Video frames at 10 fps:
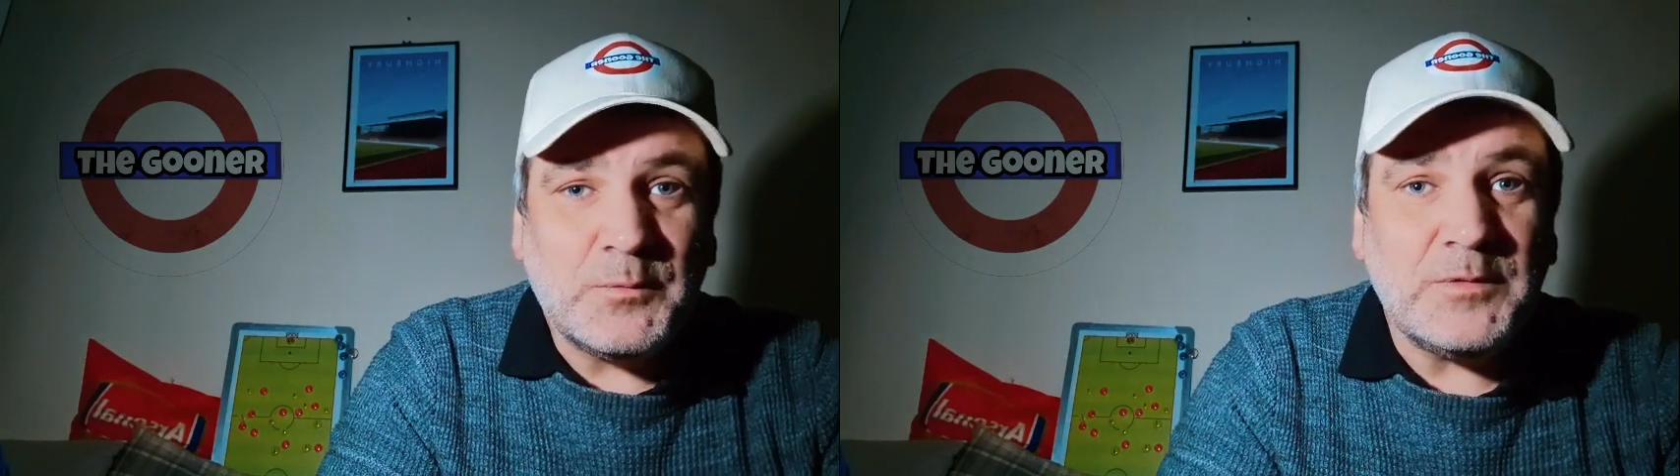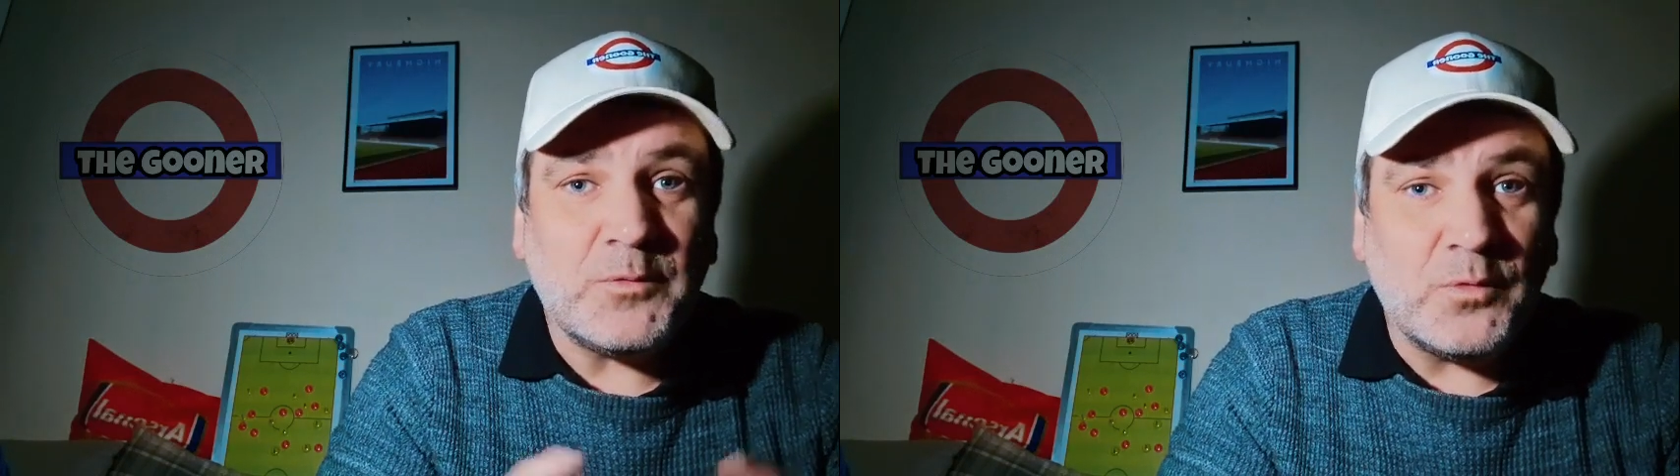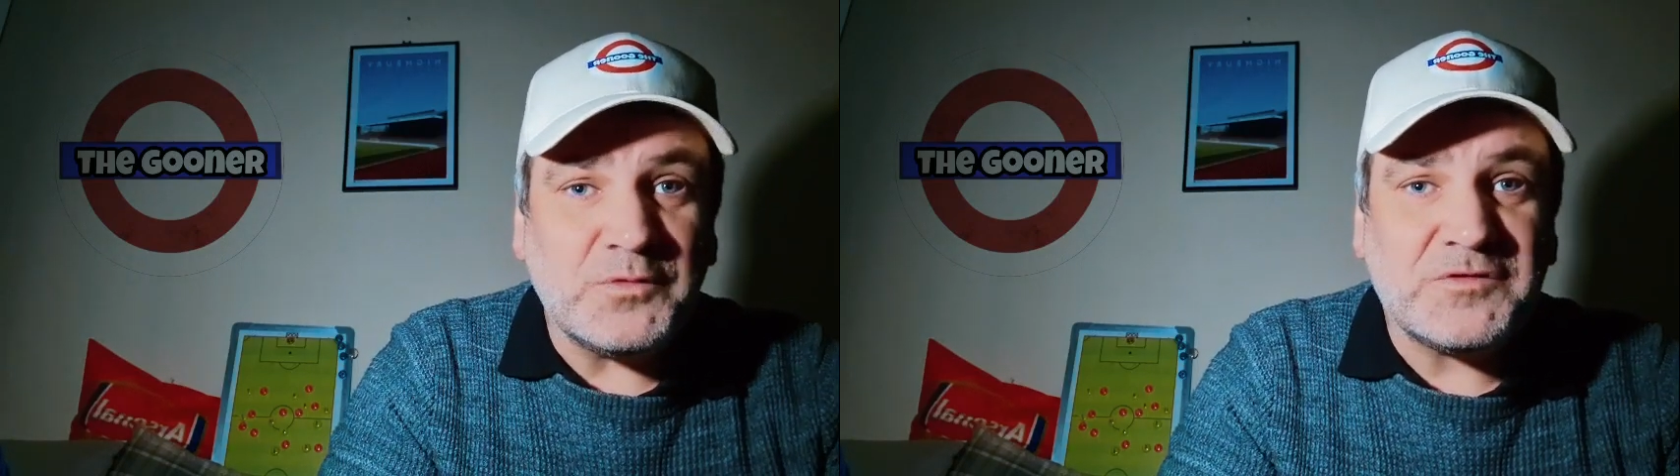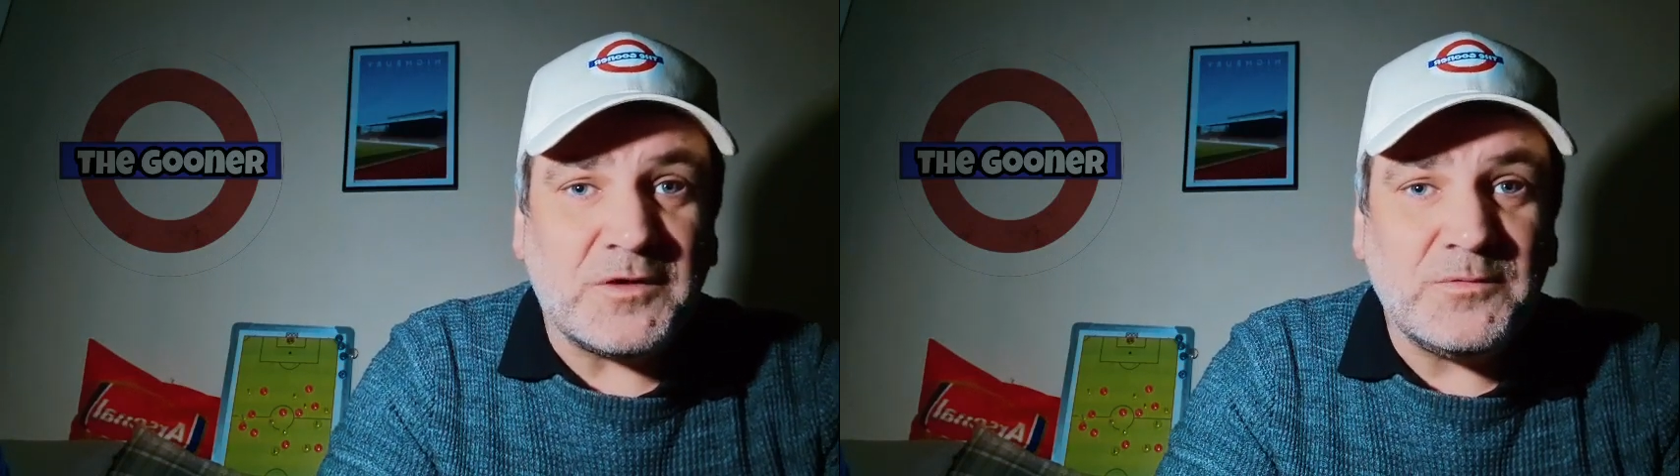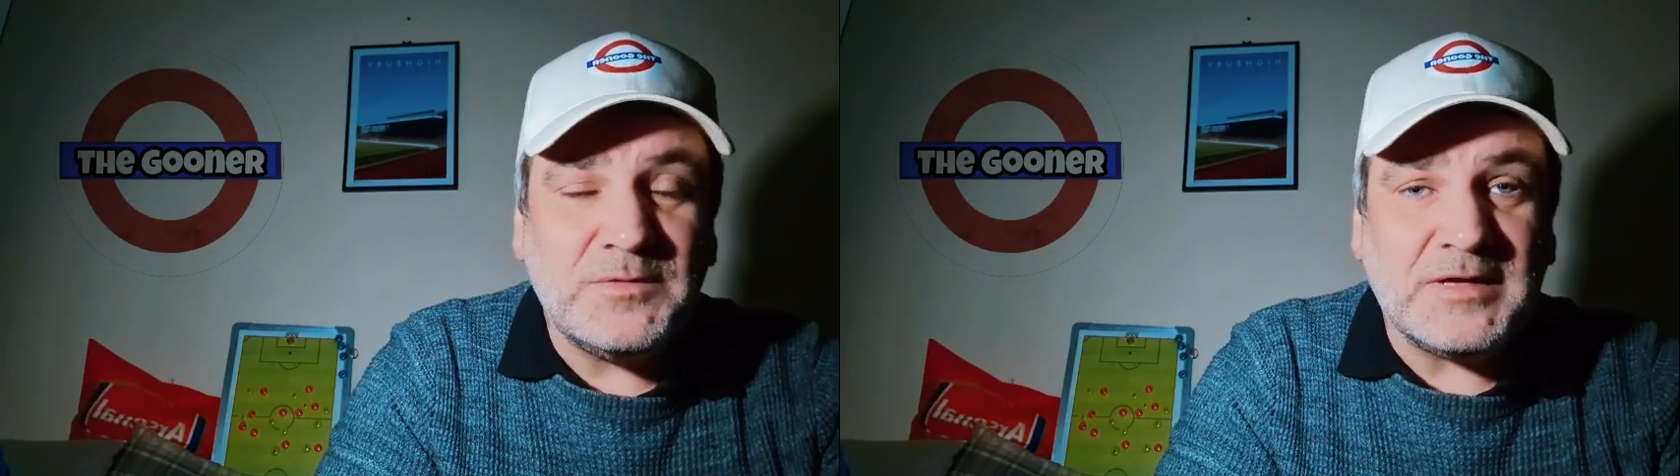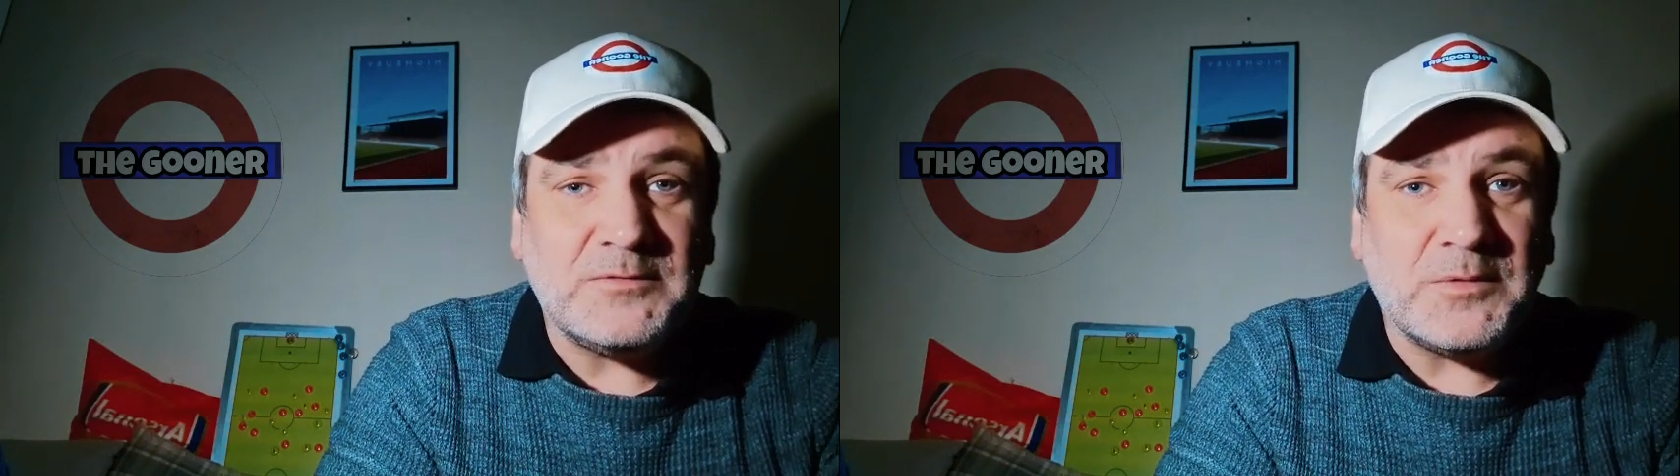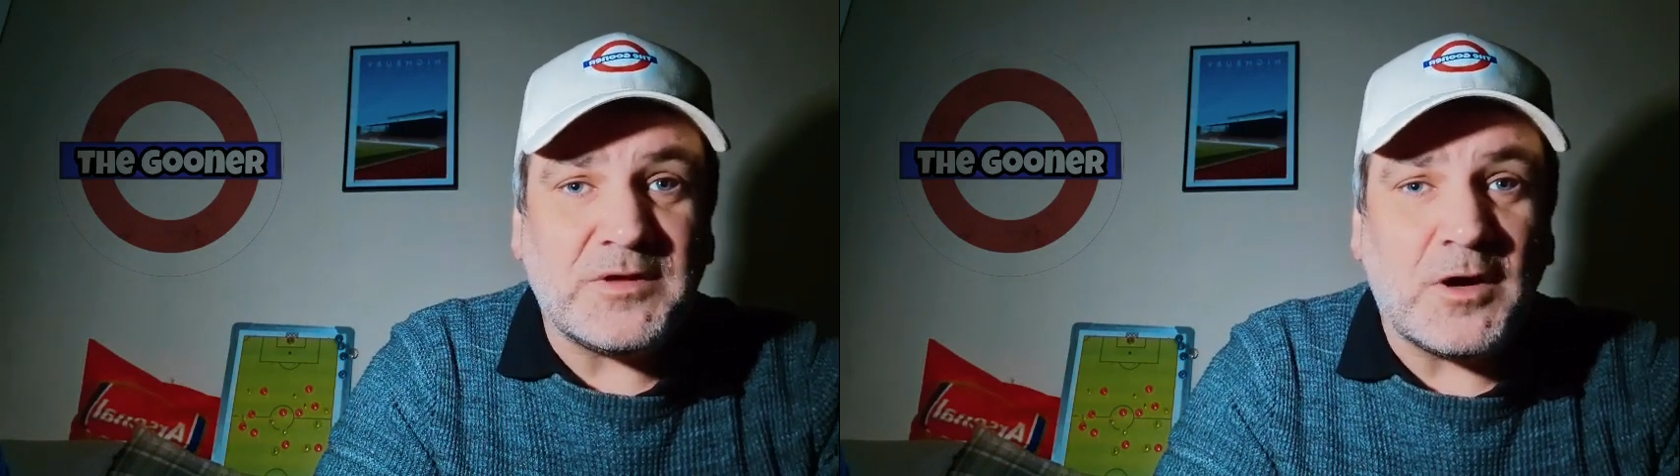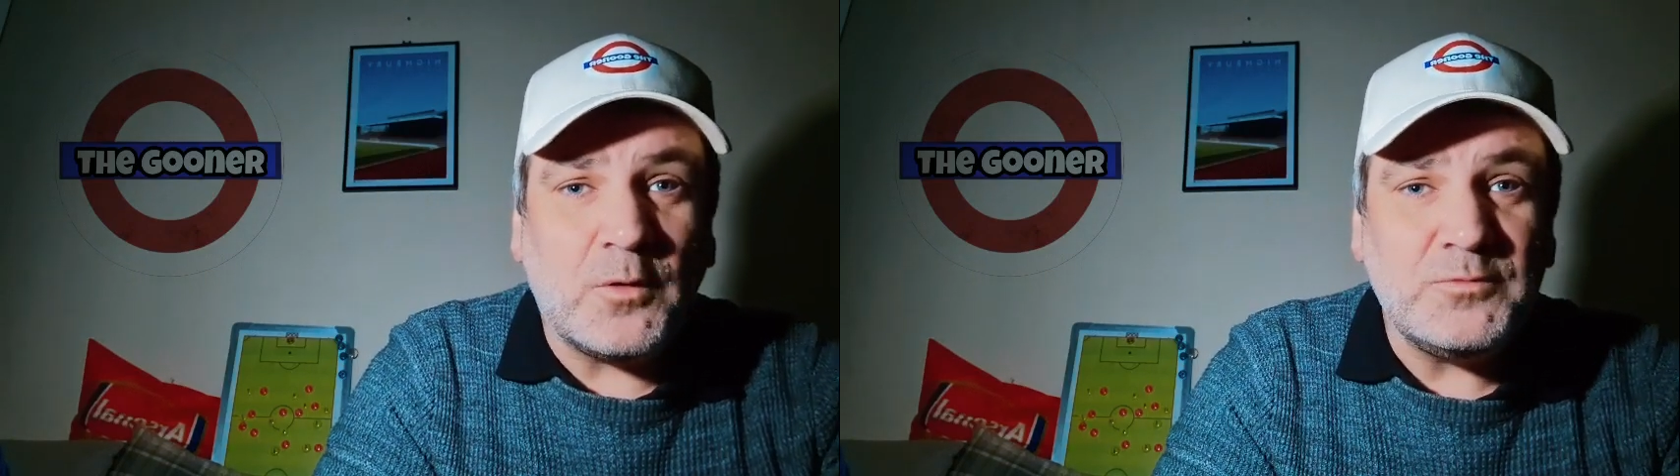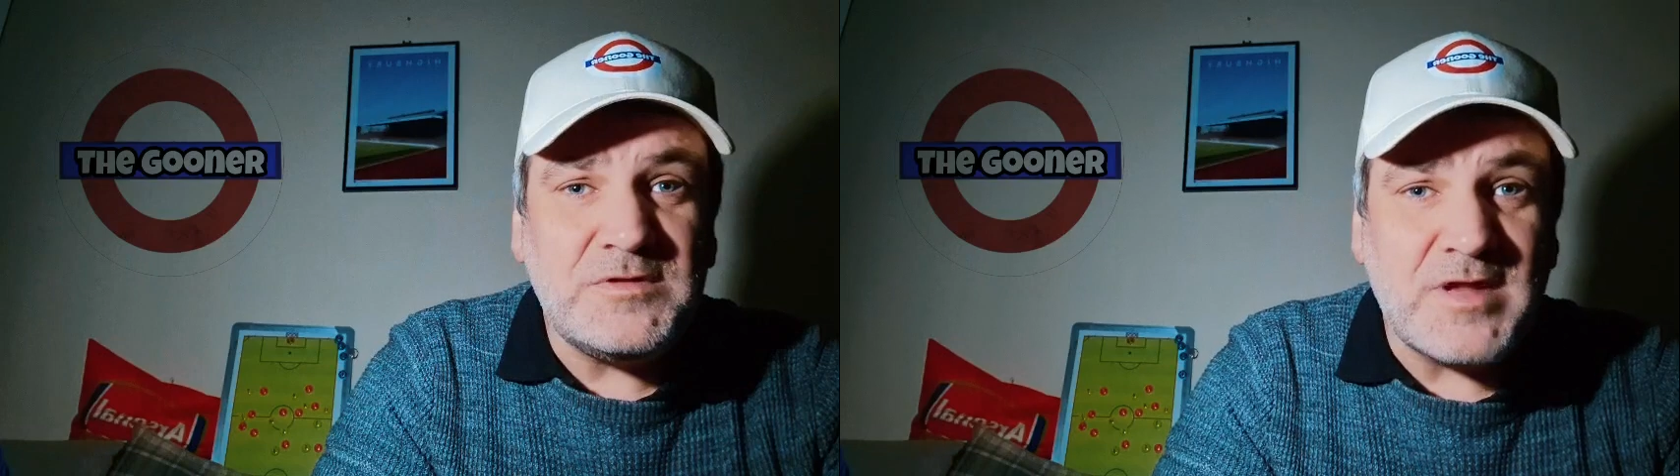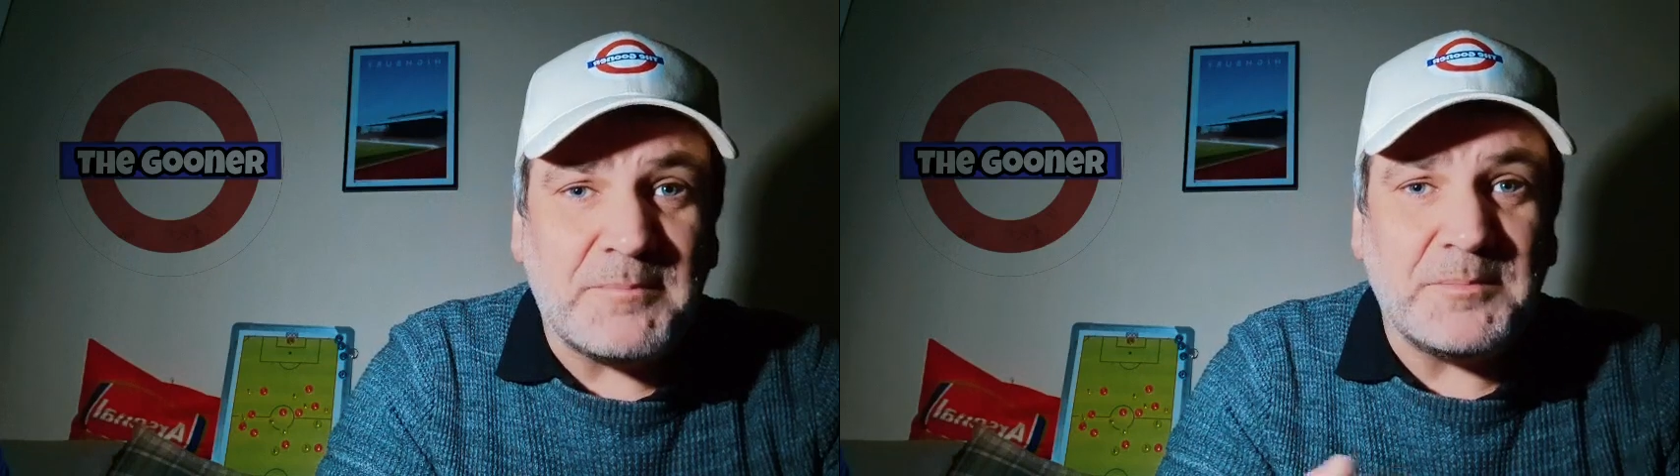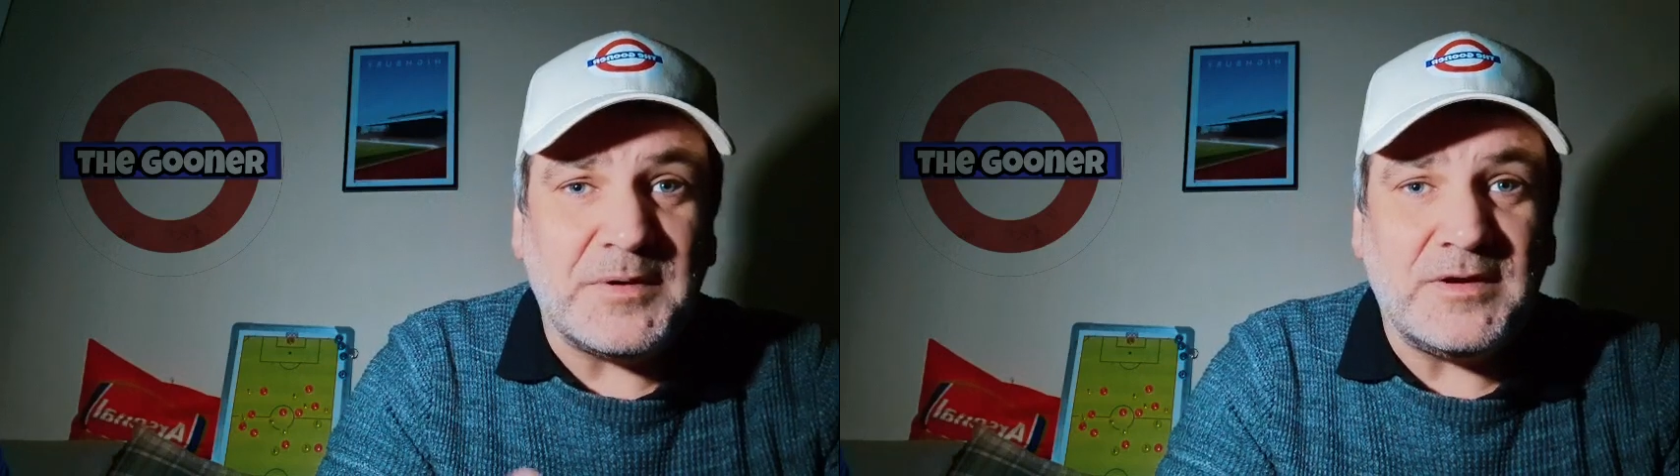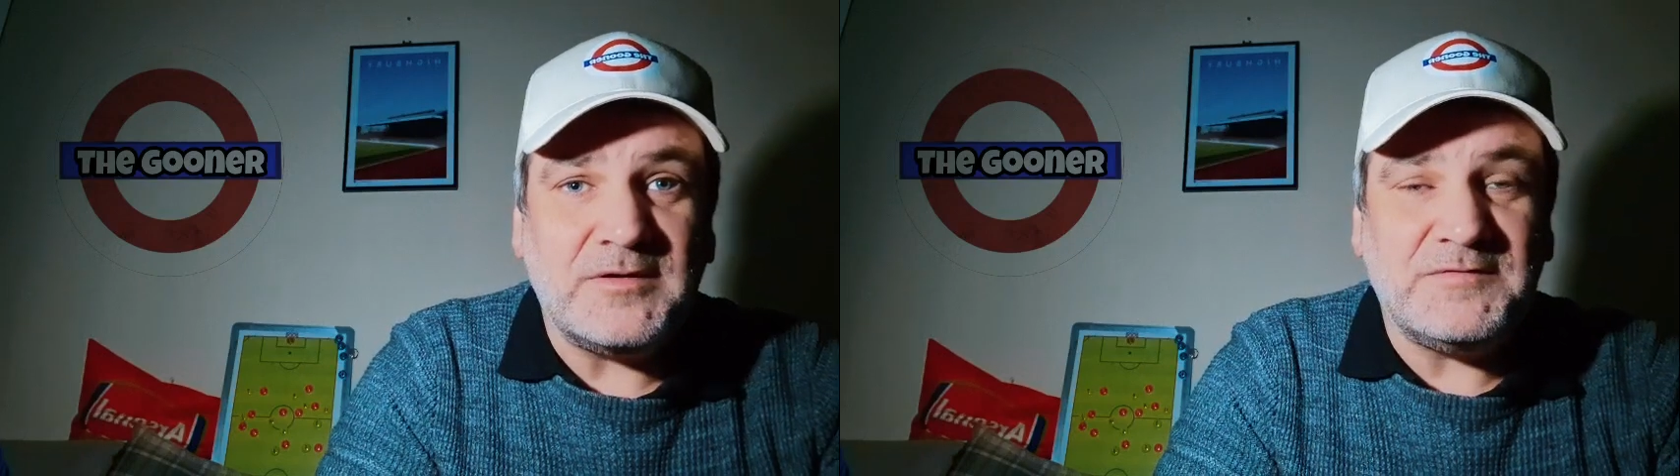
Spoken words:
we were also linked with a whole number